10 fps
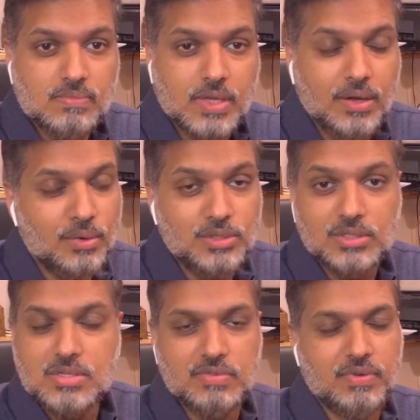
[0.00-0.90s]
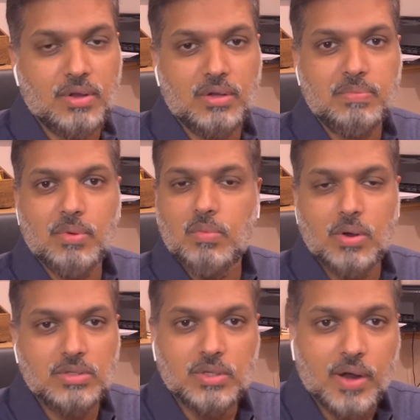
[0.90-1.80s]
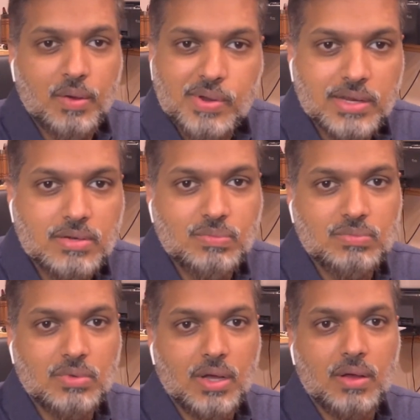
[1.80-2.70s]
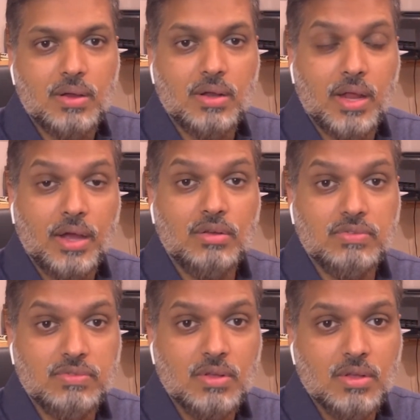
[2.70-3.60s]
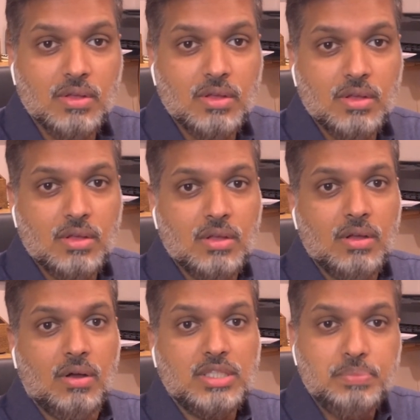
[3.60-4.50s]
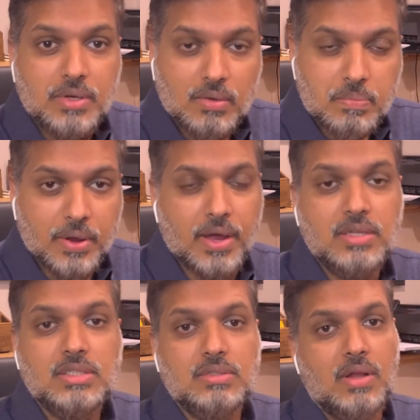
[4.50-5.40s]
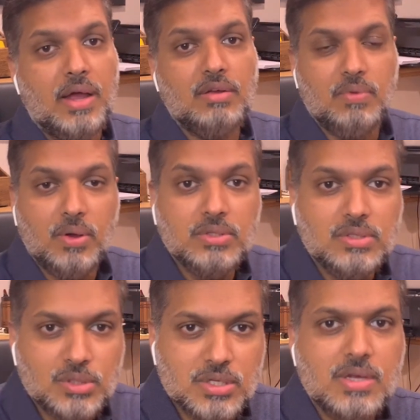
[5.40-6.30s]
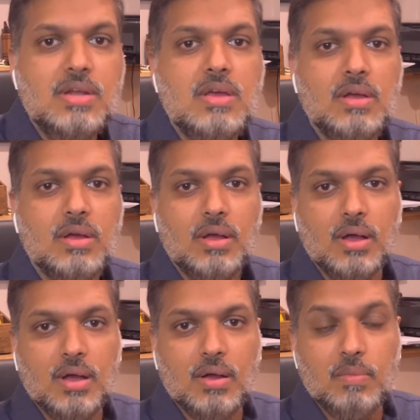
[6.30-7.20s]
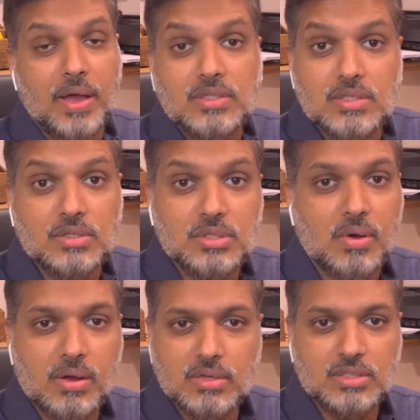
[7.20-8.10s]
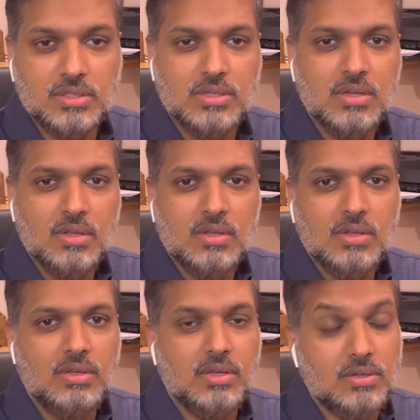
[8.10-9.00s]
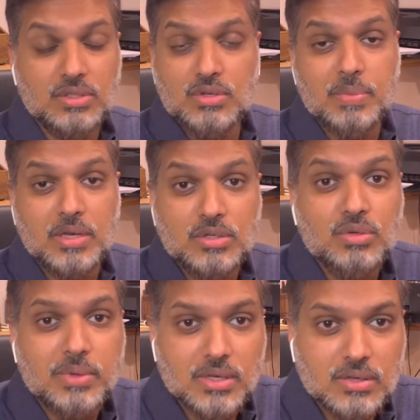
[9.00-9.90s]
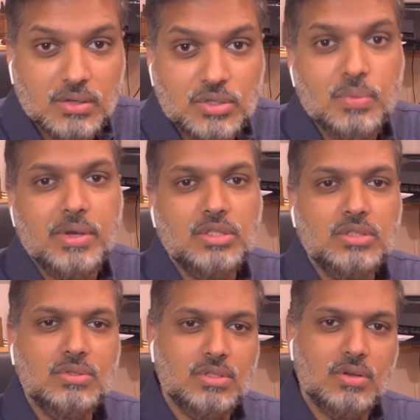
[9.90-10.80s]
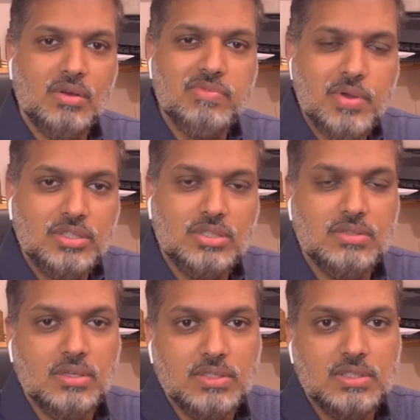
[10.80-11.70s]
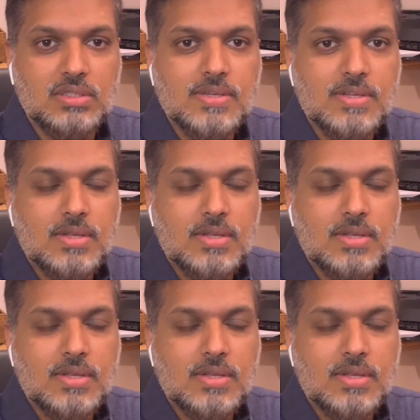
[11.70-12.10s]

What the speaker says: it's just difficult to put words around it. Lack of hospital beds, lack of oxygen, vaccine shortage. You know, it's too many issues. And of which this